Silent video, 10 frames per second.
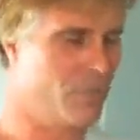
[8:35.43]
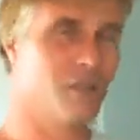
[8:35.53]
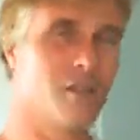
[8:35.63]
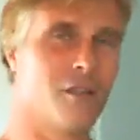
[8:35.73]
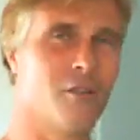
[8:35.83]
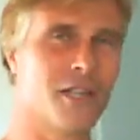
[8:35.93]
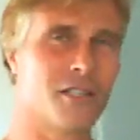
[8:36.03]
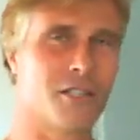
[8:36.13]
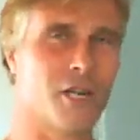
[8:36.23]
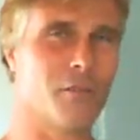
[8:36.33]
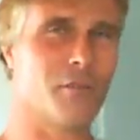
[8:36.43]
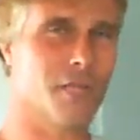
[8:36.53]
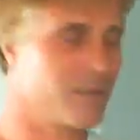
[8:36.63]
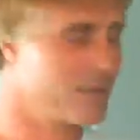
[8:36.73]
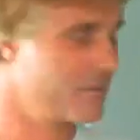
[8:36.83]
Thunder Bay is a great
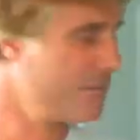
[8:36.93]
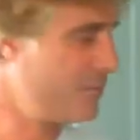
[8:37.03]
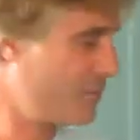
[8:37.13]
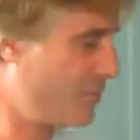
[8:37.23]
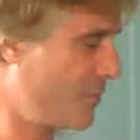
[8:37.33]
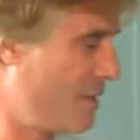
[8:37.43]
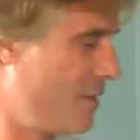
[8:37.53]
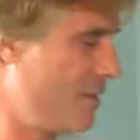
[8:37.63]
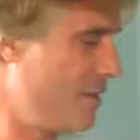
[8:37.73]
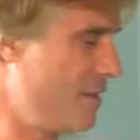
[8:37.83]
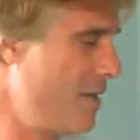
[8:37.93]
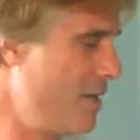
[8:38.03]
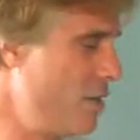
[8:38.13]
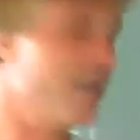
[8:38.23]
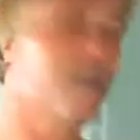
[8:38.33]
place.
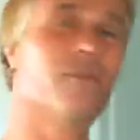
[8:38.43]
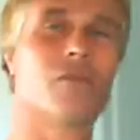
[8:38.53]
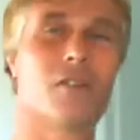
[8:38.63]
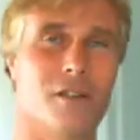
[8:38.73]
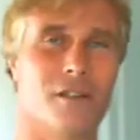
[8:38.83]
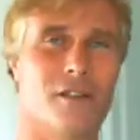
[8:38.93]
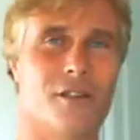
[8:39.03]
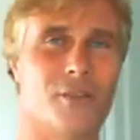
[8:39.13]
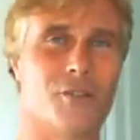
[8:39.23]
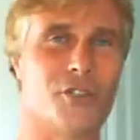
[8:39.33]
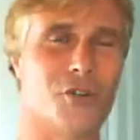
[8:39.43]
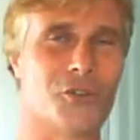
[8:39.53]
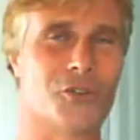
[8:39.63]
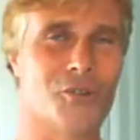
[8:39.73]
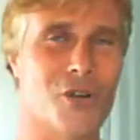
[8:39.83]
Anyway, here comes the
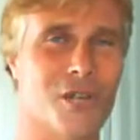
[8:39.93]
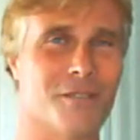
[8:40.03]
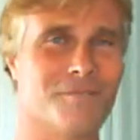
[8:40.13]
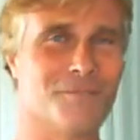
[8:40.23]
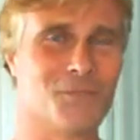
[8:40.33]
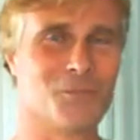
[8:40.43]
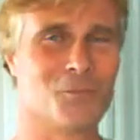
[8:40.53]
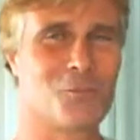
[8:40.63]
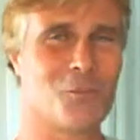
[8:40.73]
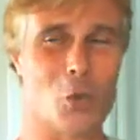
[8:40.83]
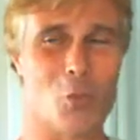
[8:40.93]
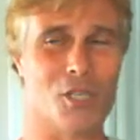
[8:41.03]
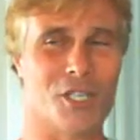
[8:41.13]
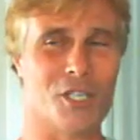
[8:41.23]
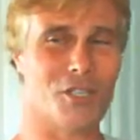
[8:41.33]
Yorkshire pudding. I hope we do
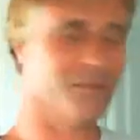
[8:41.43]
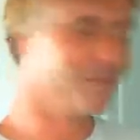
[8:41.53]
good.